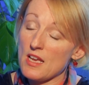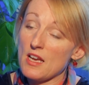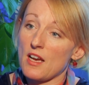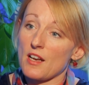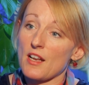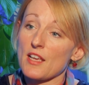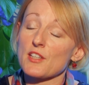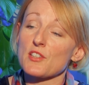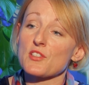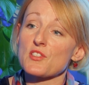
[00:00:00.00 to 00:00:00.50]
and
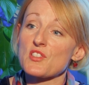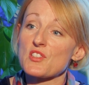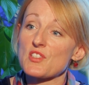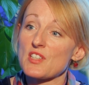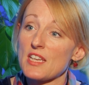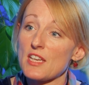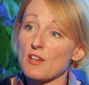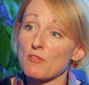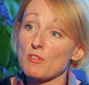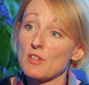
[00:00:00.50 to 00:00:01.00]
I could
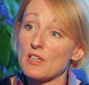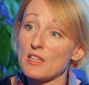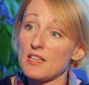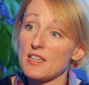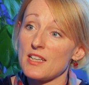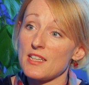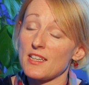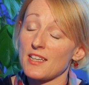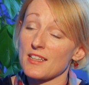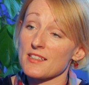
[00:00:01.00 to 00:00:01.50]
see a
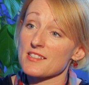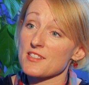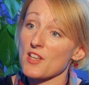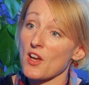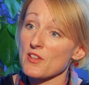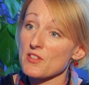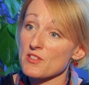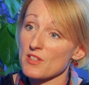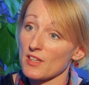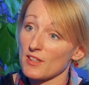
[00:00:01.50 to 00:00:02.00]
really
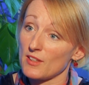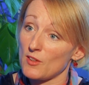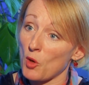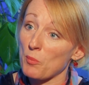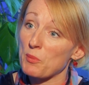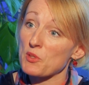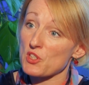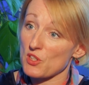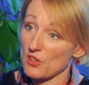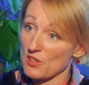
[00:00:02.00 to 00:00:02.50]
exciting
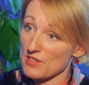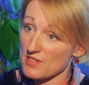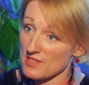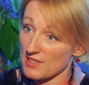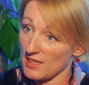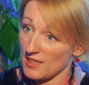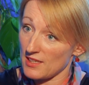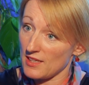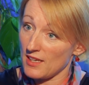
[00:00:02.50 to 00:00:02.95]
opportunity